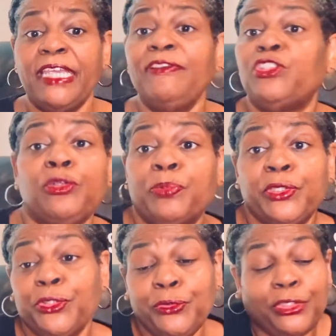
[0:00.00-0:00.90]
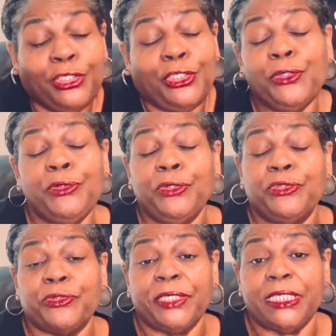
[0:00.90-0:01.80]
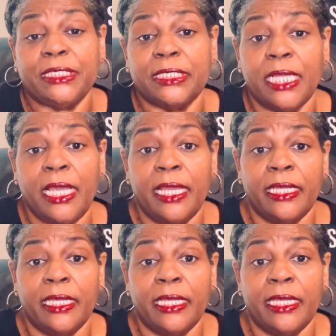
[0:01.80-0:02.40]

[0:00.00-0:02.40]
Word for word: even to produce new nutrients.